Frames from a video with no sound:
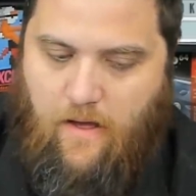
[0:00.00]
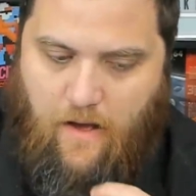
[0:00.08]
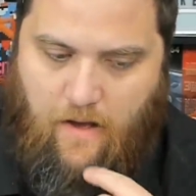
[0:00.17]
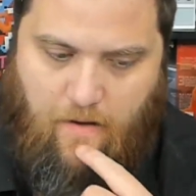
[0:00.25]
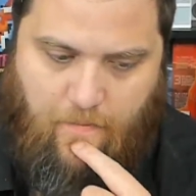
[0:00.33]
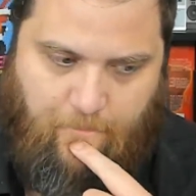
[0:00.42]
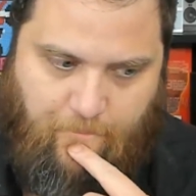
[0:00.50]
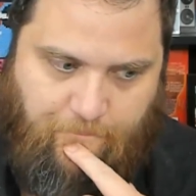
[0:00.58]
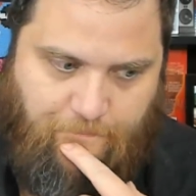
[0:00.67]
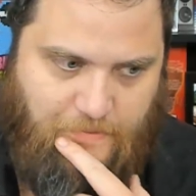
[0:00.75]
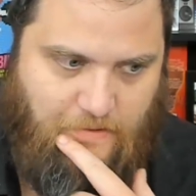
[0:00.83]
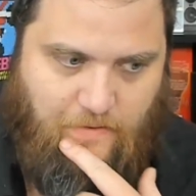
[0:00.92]
Um,
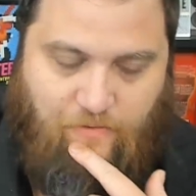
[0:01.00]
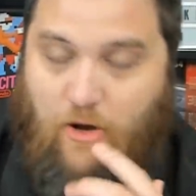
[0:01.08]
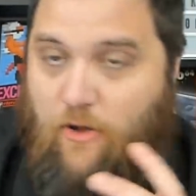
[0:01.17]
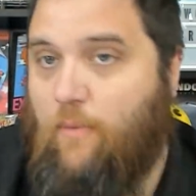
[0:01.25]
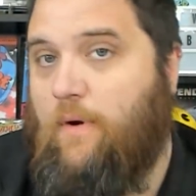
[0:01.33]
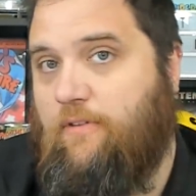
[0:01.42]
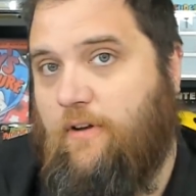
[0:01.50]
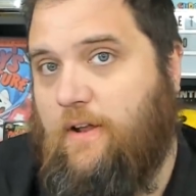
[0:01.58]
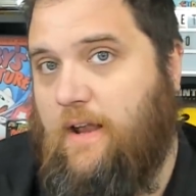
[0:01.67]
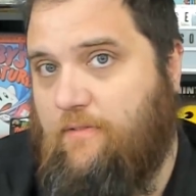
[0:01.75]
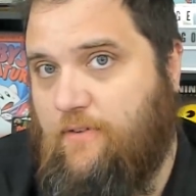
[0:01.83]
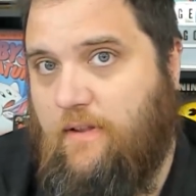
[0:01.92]
they're the ones that are
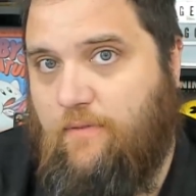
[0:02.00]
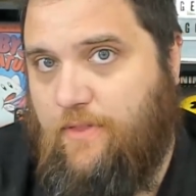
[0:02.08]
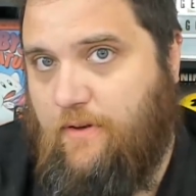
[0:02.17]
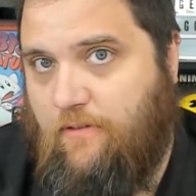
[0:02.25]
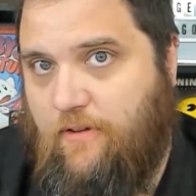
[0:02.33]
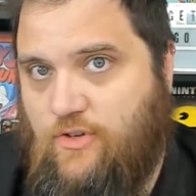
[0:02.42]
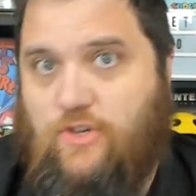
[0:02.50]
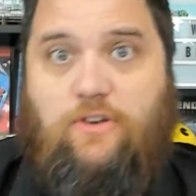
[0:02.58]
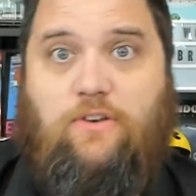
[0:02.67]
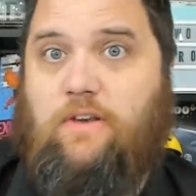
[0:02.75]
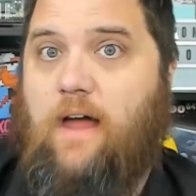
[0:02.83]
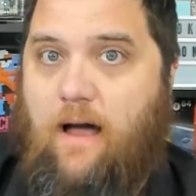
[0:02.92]
going to have to live with the decision,
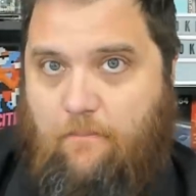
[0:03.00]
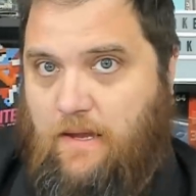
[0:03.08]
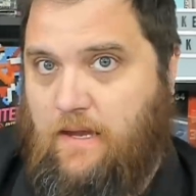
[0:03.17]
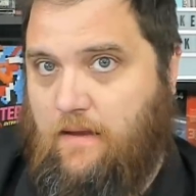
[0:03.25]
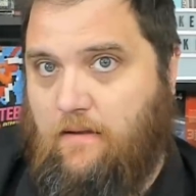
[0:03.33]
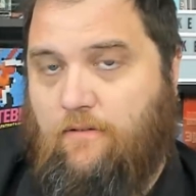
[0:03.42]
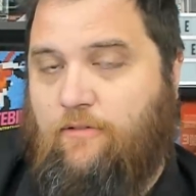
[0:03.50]
not me.